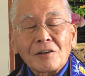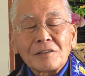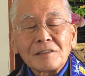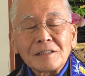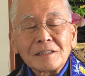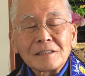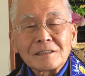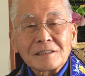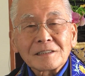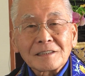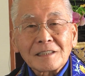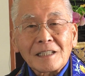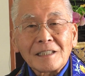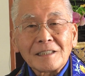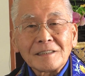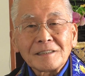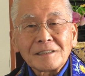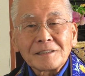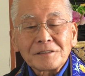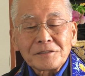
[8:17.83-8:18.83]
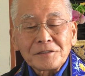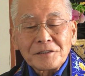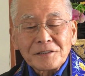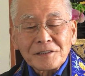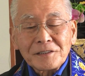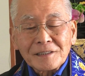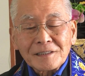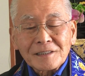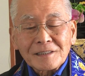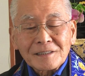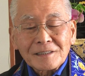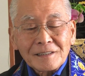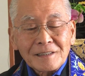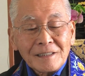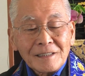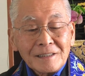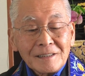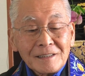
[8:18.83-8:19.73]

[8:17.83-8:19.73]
our insight into this